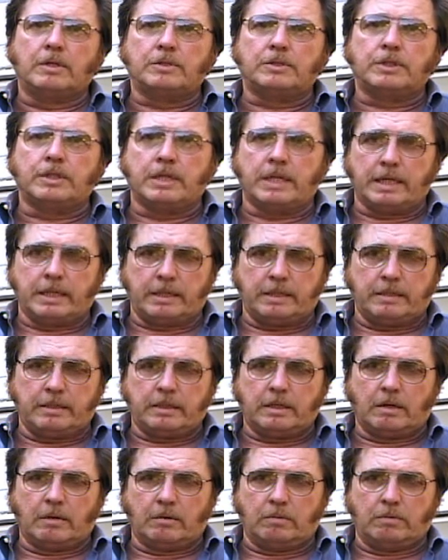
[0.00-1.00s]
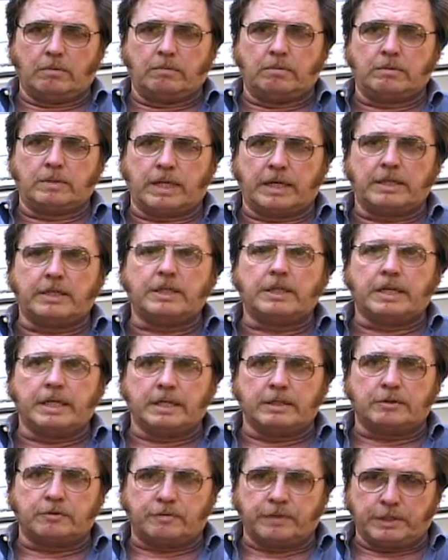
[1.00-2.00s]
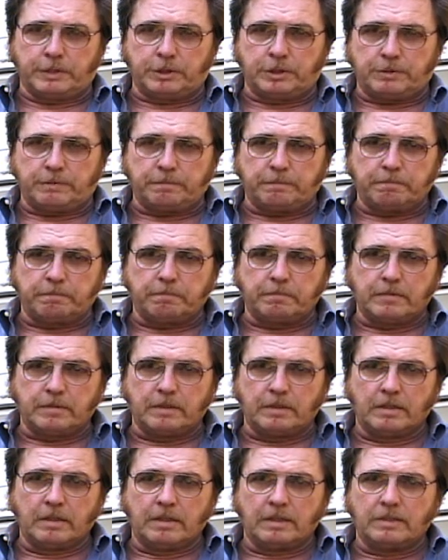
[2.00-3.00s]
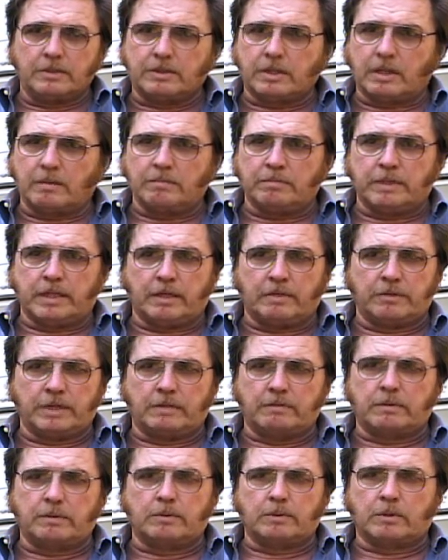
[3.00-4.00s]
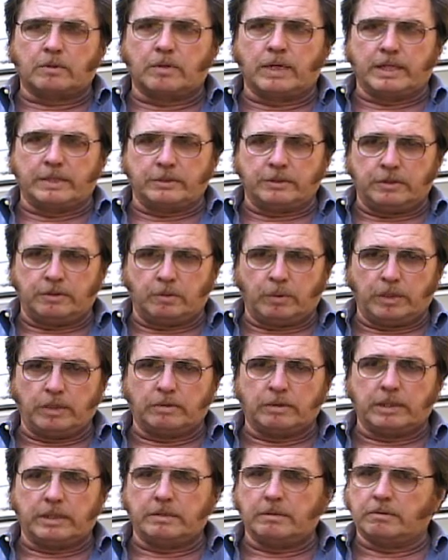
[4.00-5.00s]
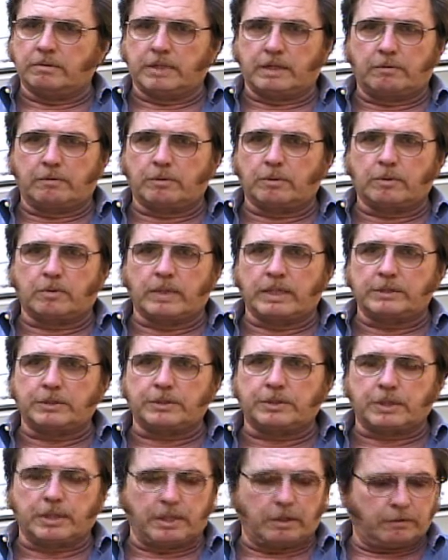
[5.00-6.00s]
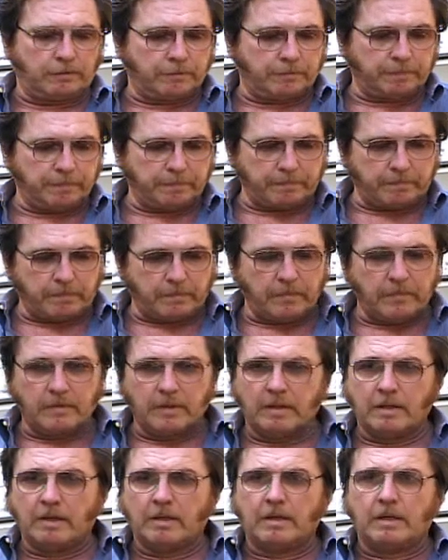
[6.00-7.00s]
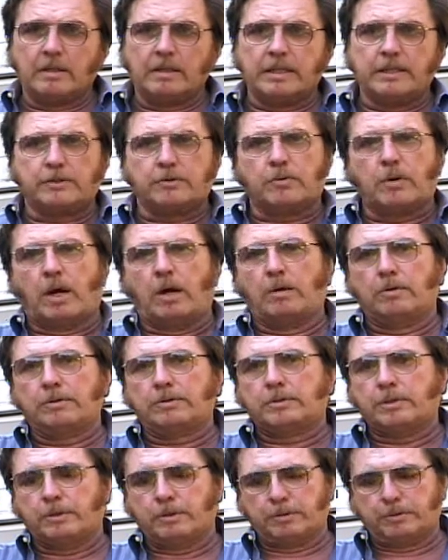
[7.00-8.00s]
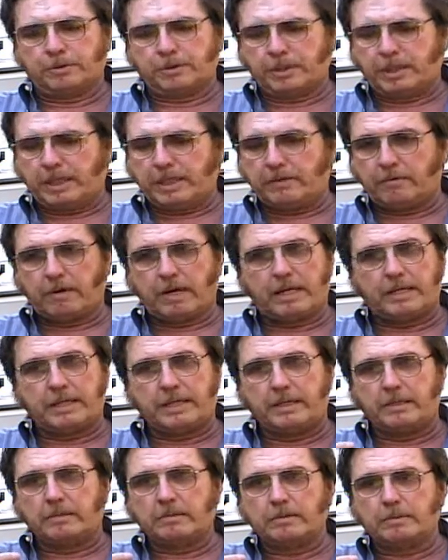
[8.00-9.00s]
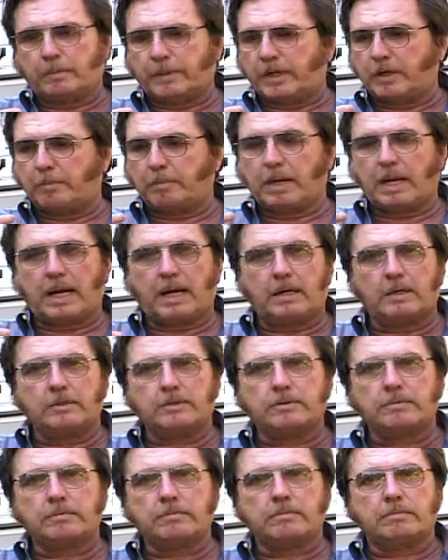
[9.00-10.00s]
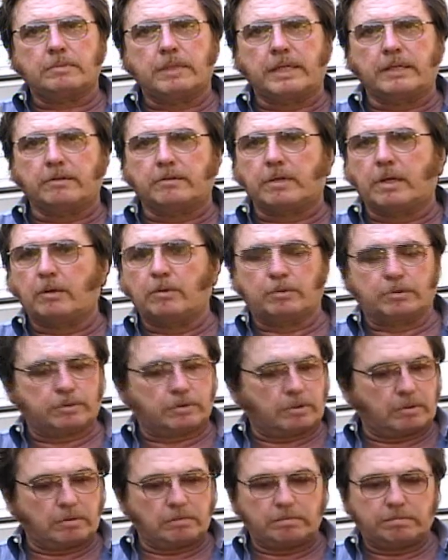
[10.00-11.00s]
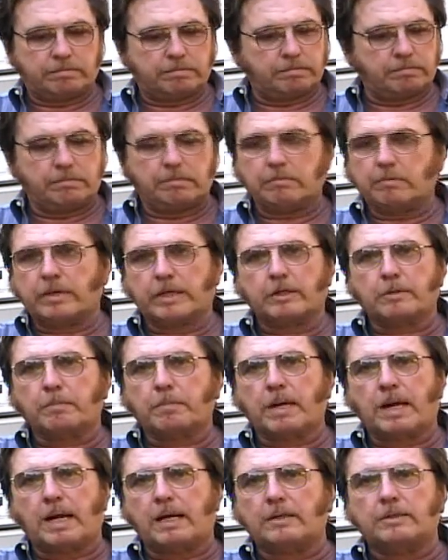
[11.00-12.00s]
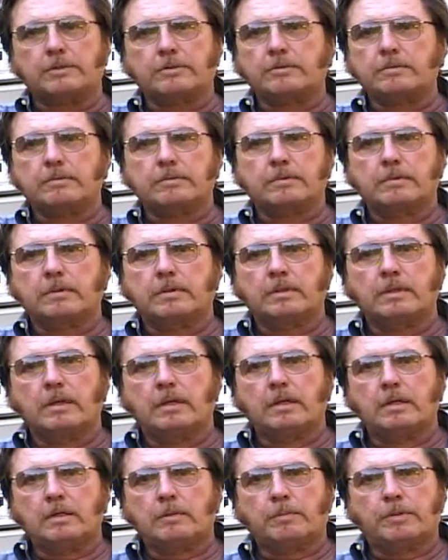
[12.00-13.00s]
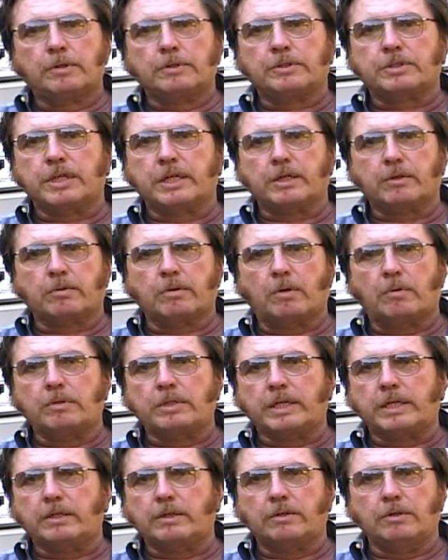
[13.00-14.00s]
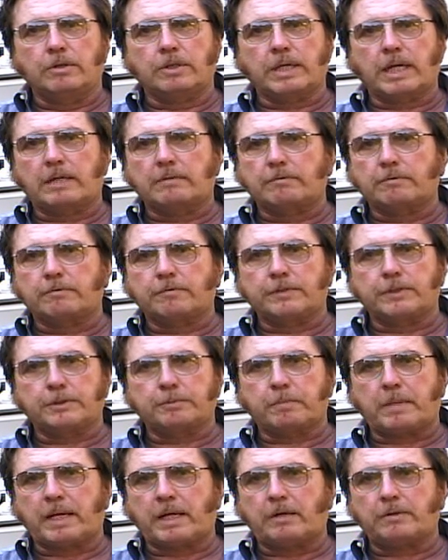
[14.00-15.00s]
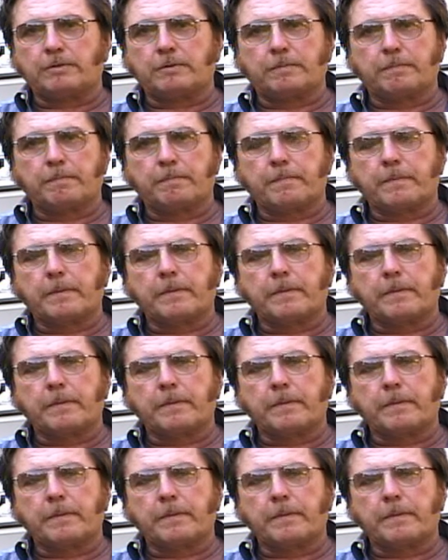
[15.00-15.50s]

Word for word: But you need to go take your kids fishing. Something they'll never regret and you will, you'll never regret yourself. These are all the tools you need right here. A pair of pliers, needle nose or regular pliers. Put a sinker on and get a hook out of a fish mouth.